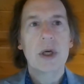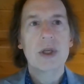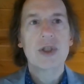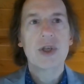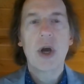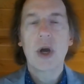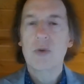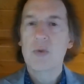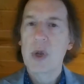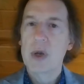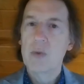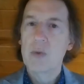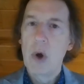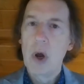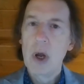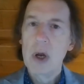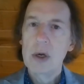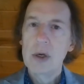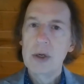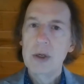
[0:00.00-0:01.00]
Jean
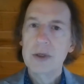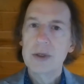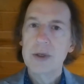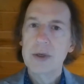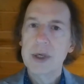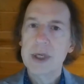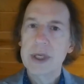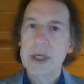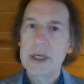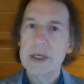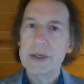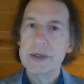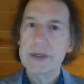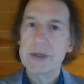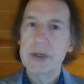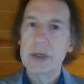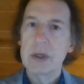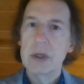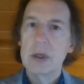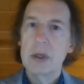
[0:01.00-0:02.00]
Renoir during
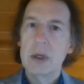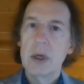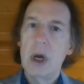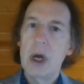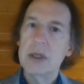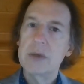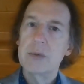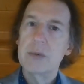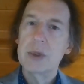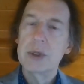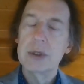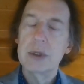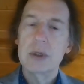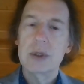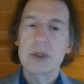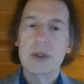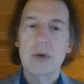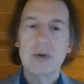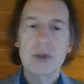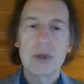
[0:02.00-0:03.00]
his Hollywood
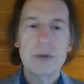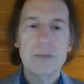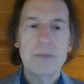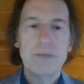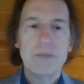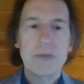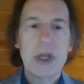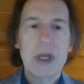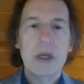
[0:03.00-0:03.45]
sojourn,